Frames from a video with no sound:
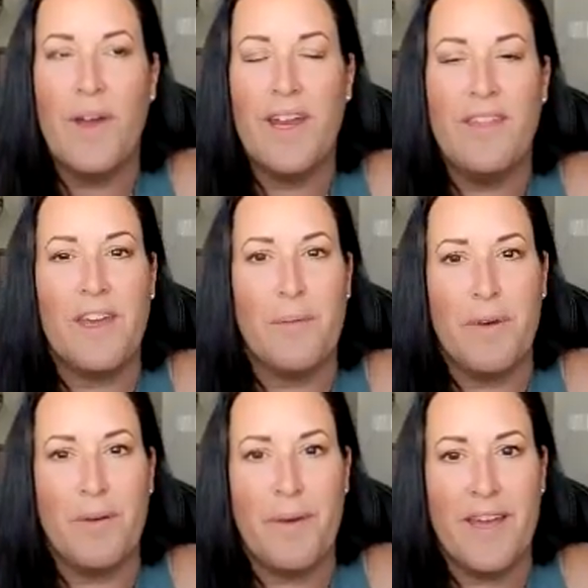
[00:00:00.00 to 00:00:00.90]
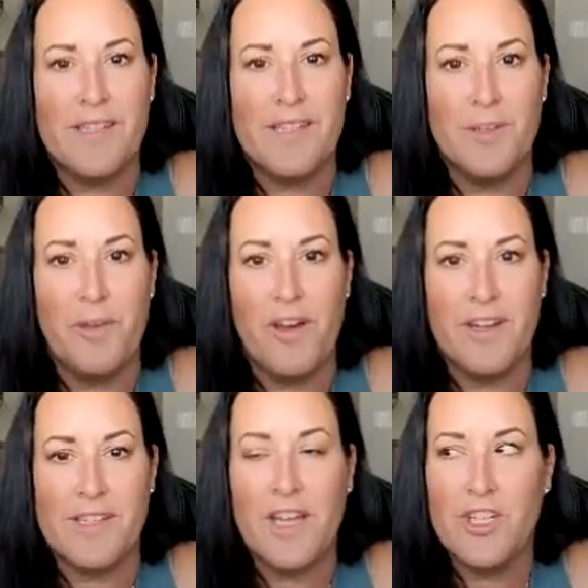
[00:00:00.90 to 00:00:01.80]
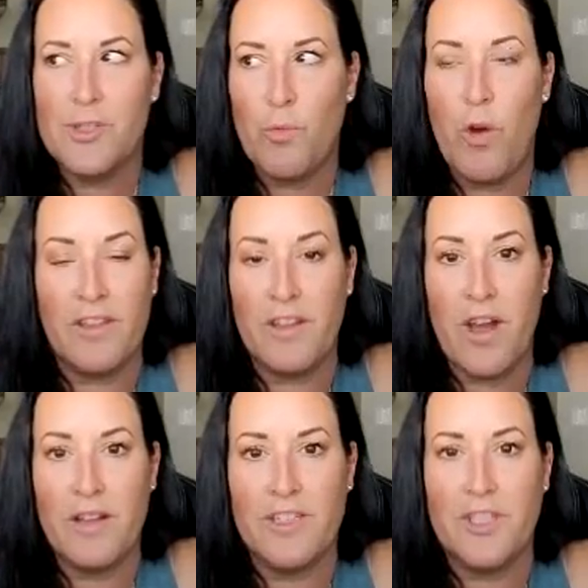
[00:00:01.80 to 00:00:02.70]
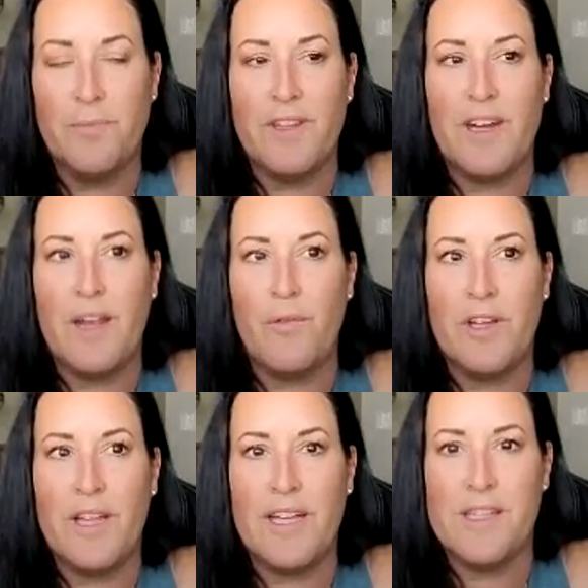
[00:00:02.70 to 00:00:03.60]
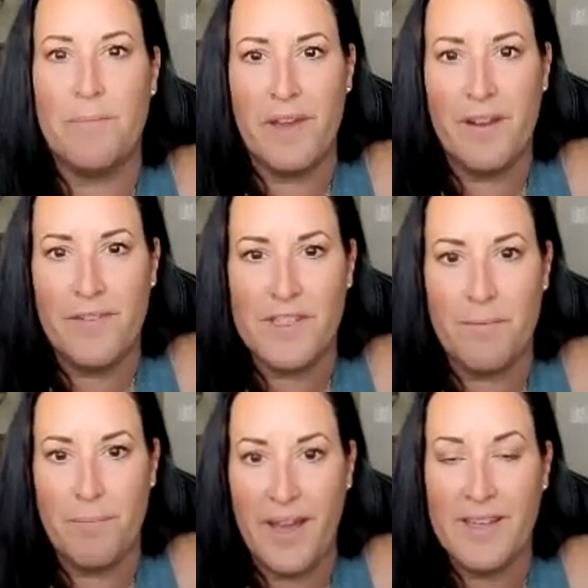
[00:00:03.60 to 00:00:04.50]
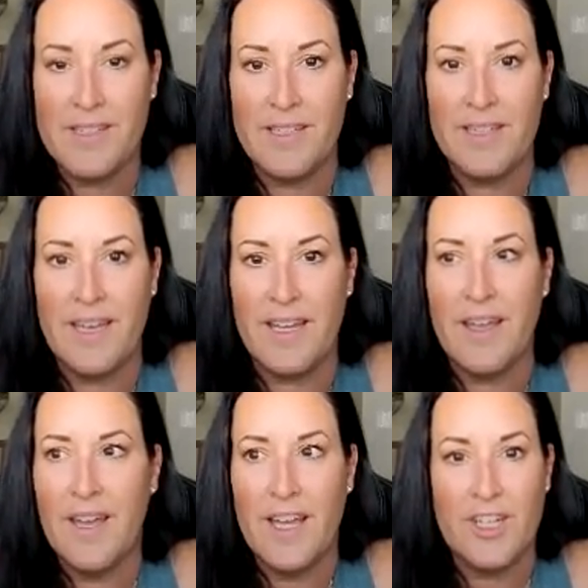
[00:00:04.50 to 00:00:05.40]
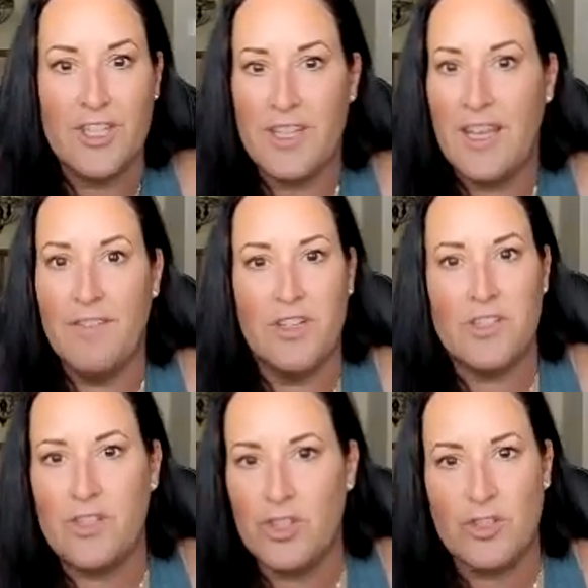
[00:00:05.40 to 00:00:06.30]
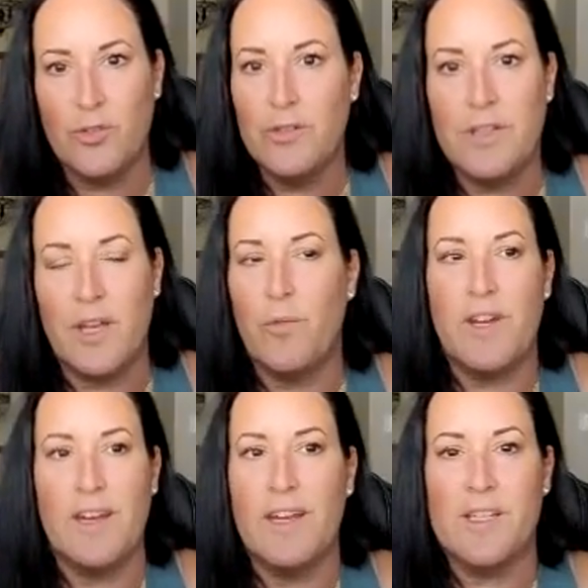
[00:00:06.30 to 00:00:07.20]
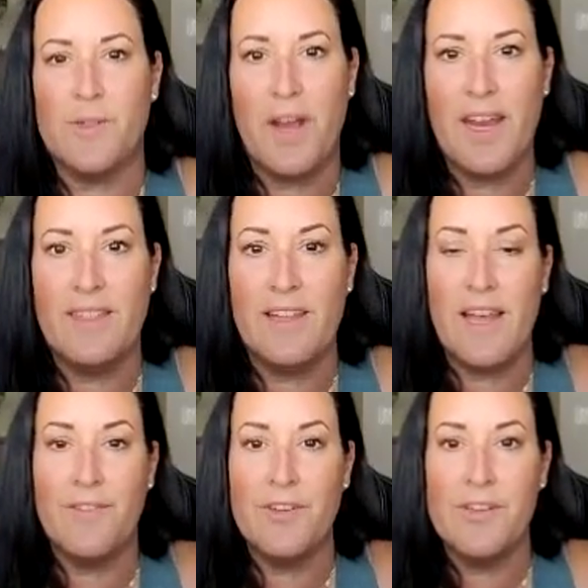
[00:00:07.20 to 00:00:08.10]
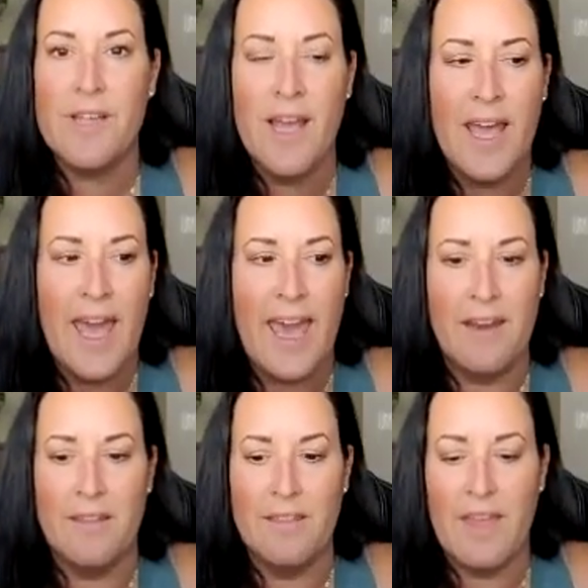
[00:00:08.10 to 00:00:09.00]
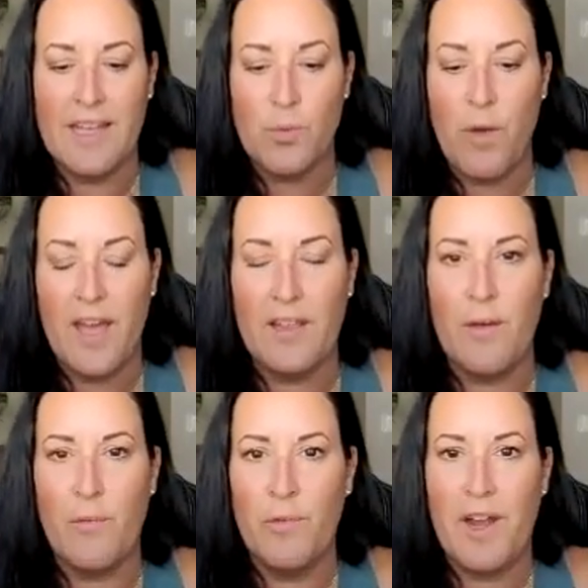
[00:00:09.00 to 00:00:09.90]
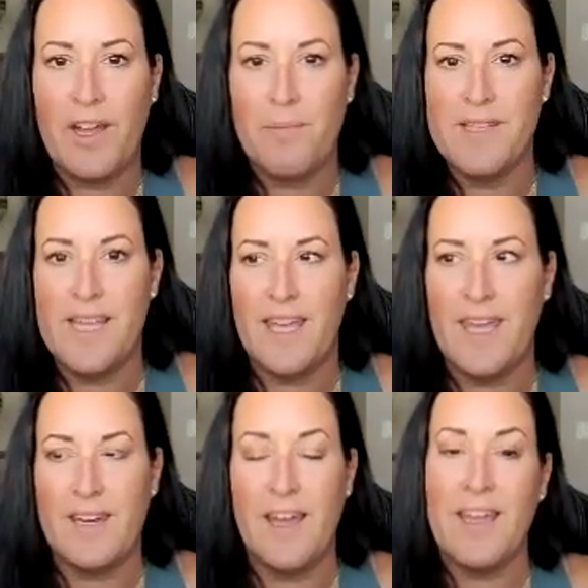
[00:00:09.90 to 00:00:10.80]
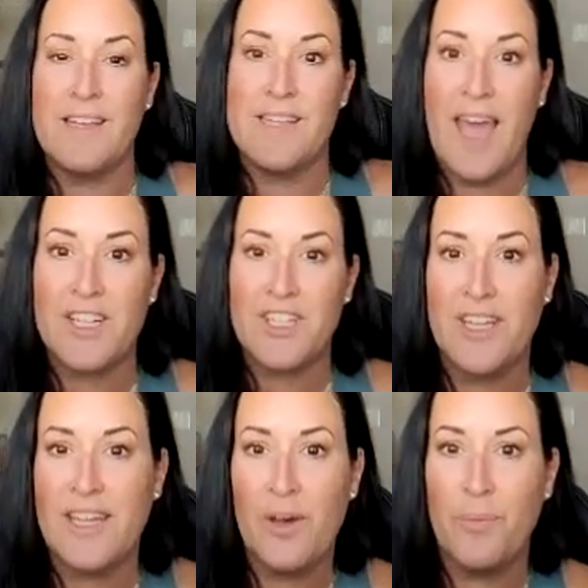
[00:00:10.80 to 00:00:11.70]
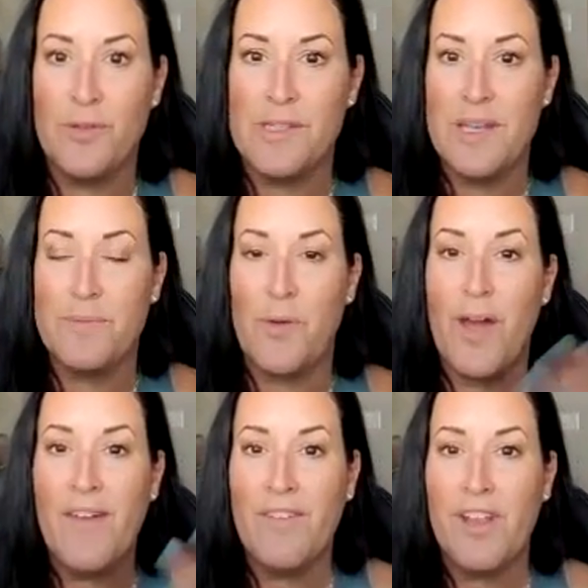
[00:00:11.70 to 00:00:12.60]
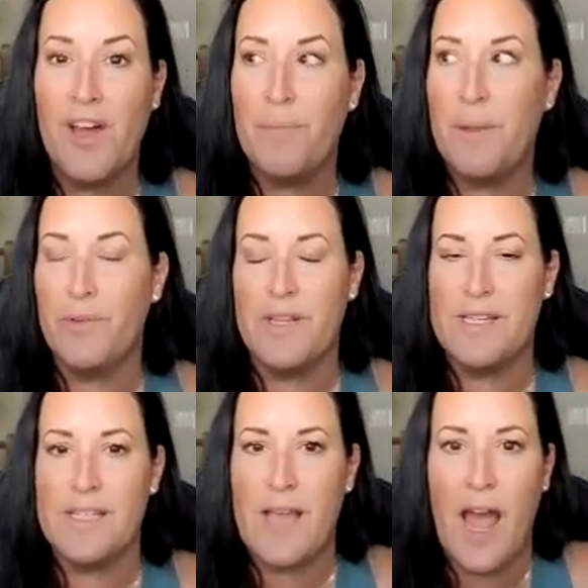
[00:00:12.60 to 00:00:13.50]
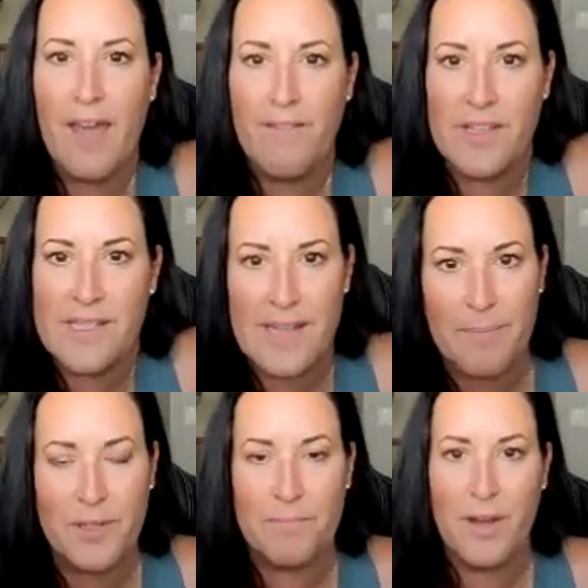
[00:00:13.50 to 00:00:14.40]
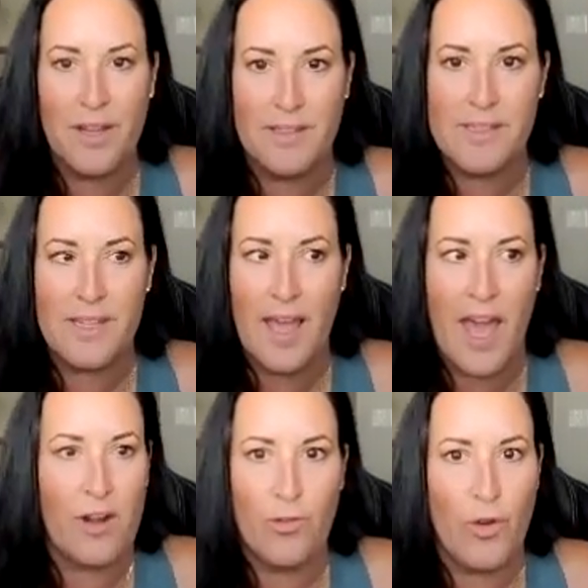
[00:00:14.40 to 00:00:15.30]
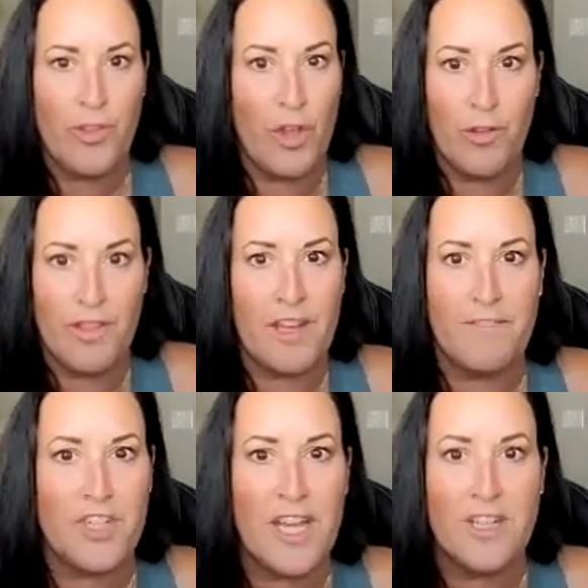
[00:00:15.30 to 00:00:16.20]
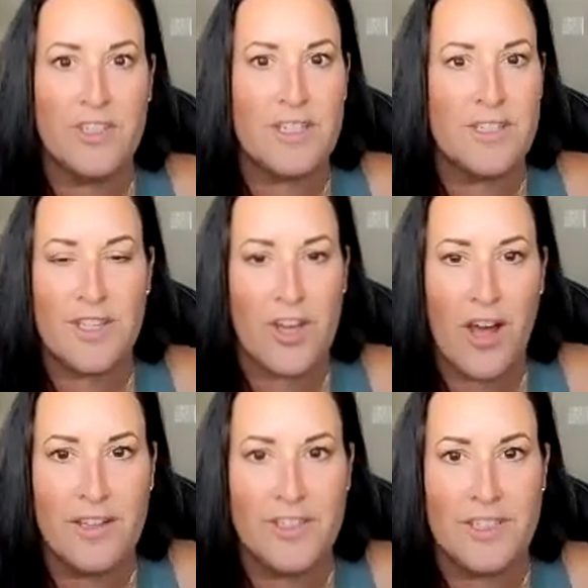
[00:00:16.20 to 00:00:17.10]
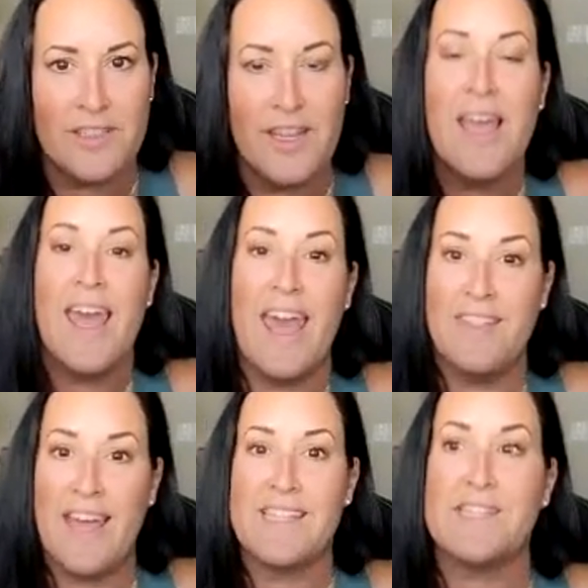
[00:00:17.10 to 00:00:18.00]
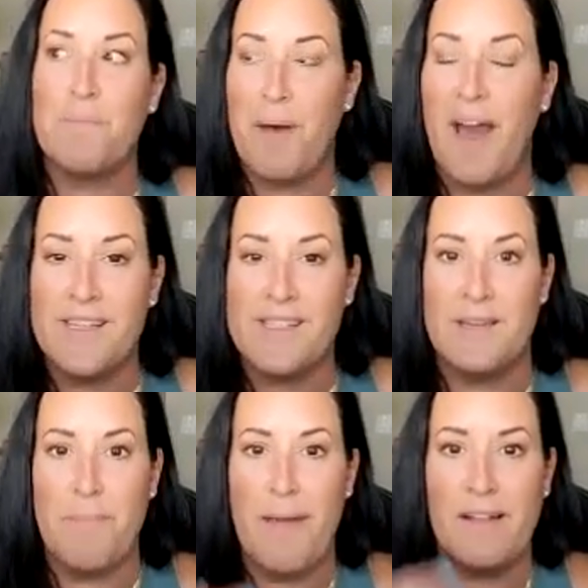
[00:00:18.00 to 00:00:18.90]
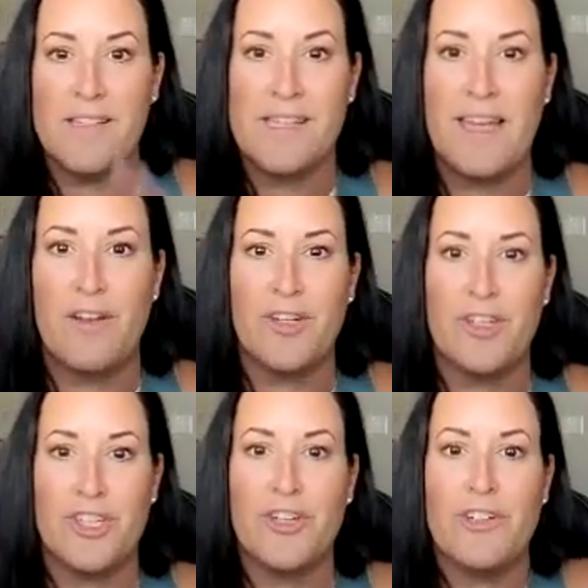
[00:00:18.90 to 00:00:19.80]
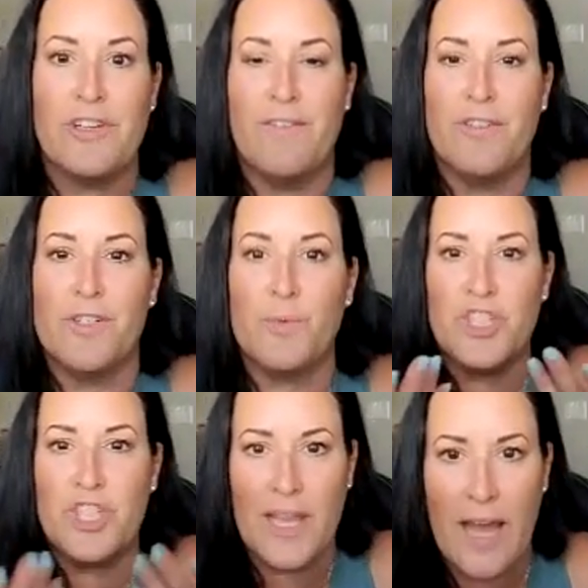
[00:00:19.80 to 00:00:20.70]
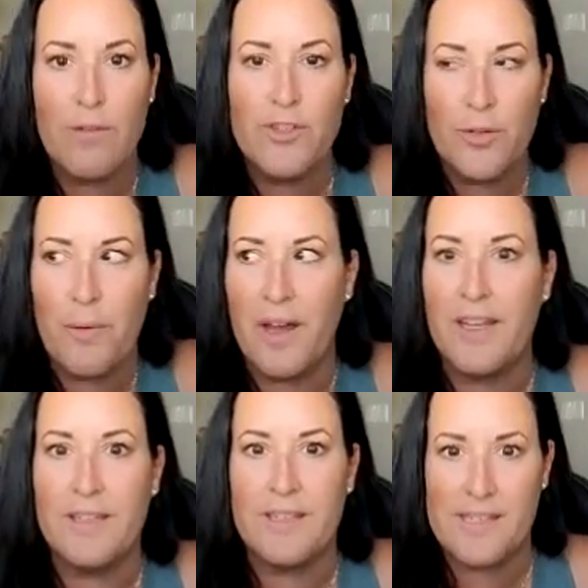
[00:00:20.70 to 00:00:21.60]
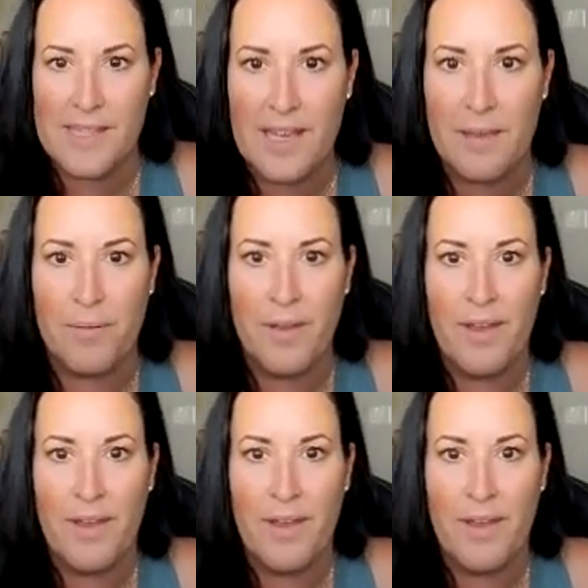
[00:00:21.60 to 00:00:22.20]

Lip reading: know anything about biotin, to be honest. I just wanted the collagen, but then I realized the benefits of biotin, like just Googling what it is, right? And the levels. And that's why a lot we recommend taking at night because it actually can help you sleep. So I have a lot of people that says, I haven't slept in months. I don't know. The only thing I've changed is the collagen, and that's the biotin balancing out your sugar levels, which allows your body to sleep.